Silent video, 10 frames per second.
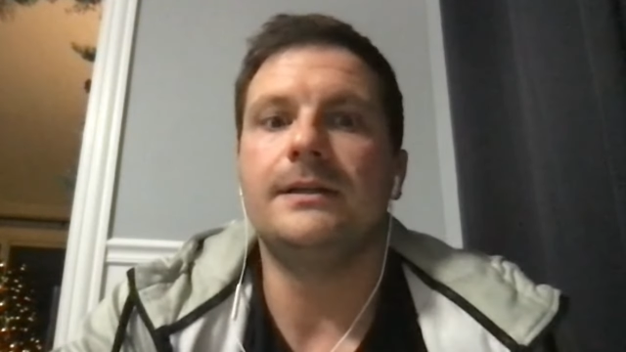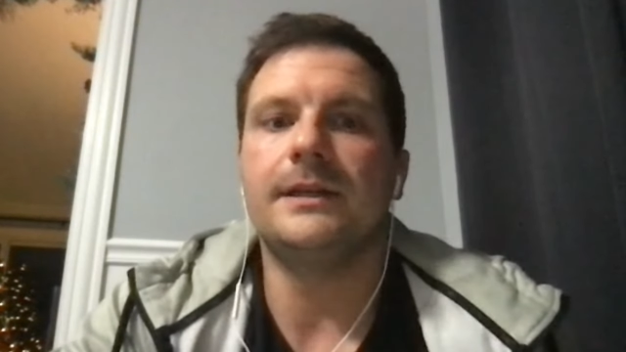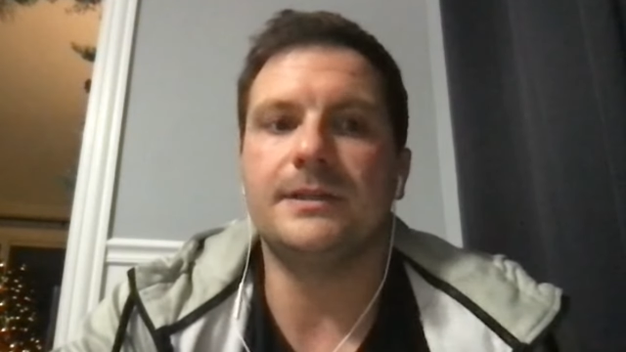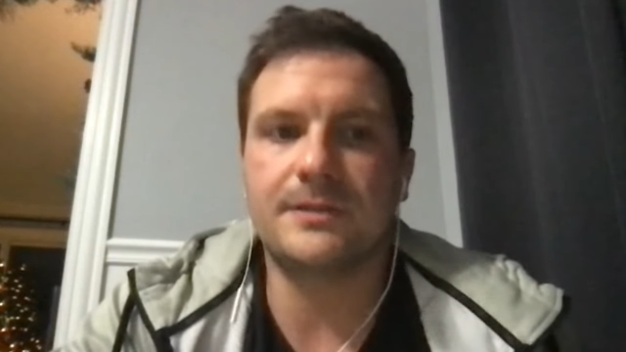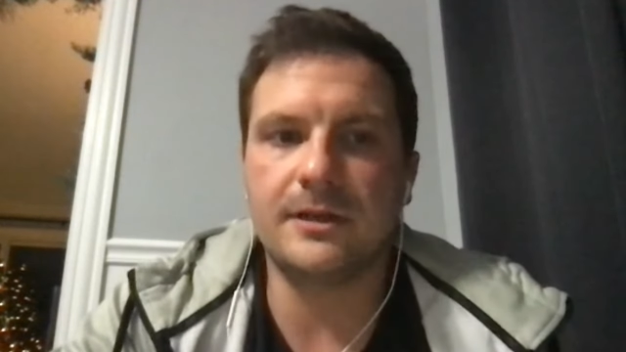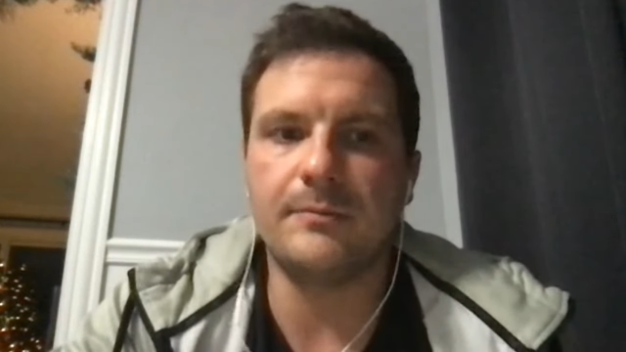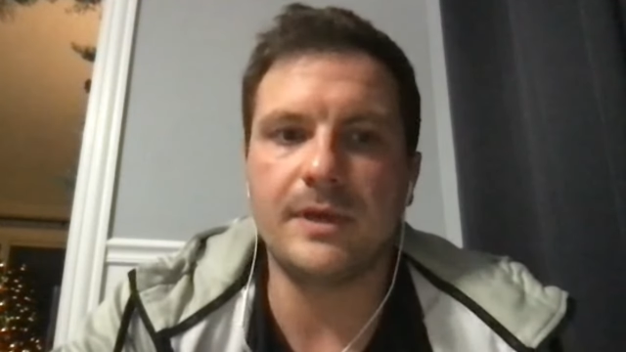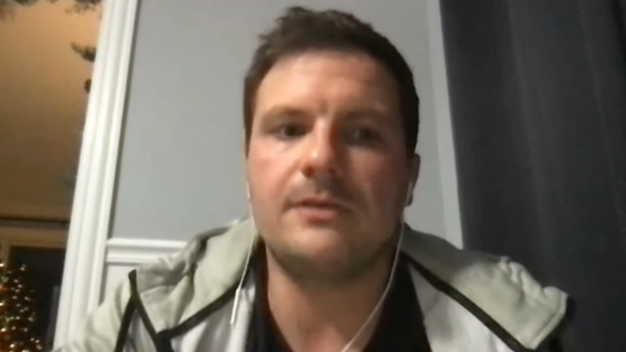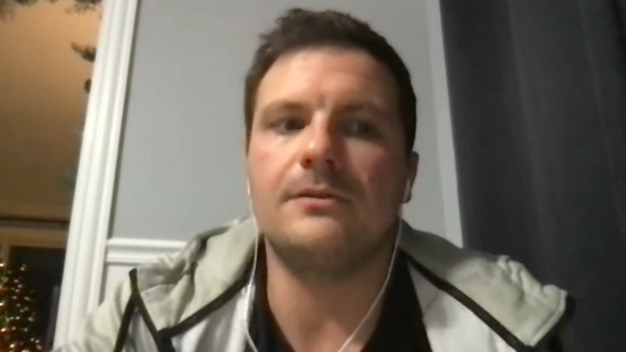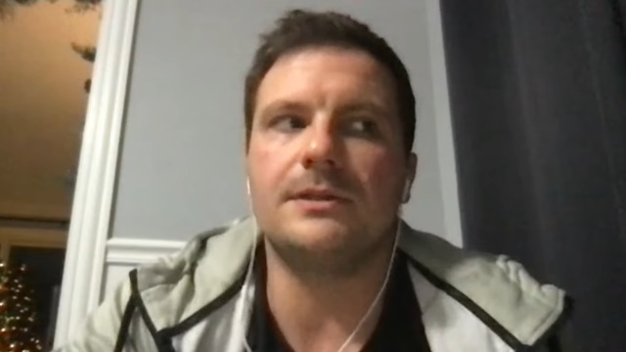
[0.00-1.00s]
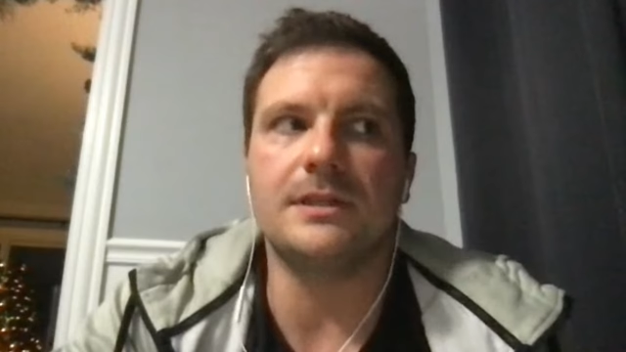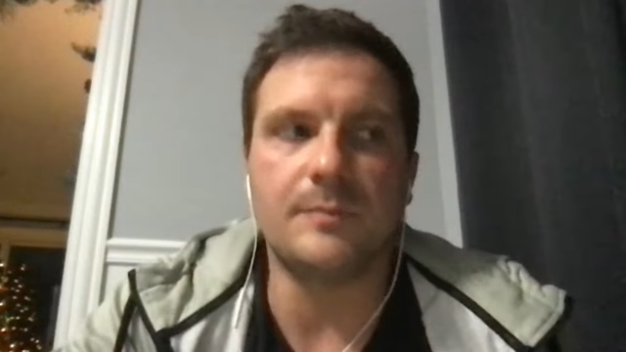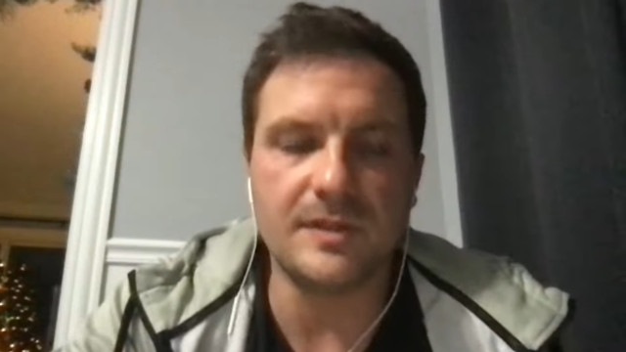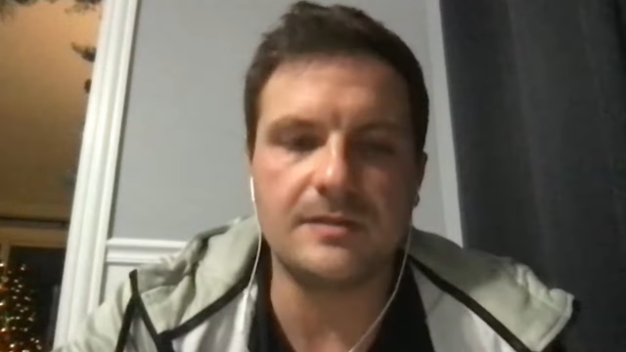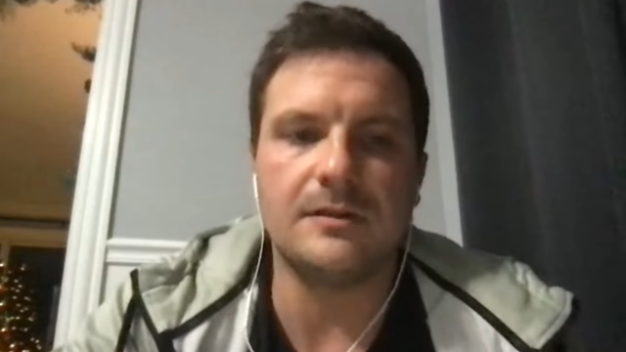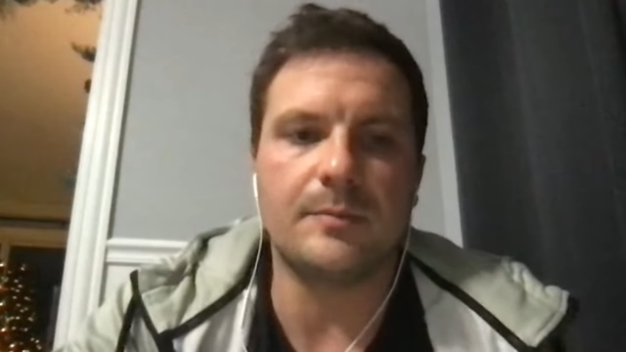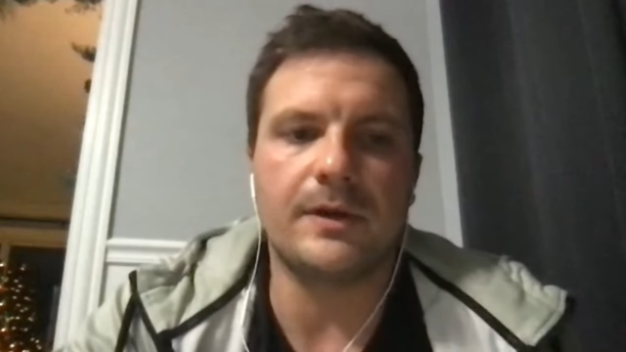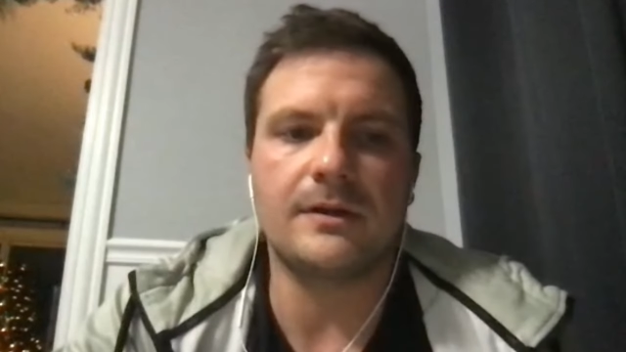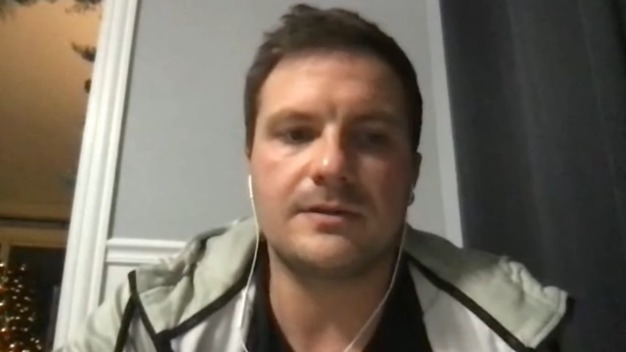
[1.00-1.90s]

it's going to make your DBs look better.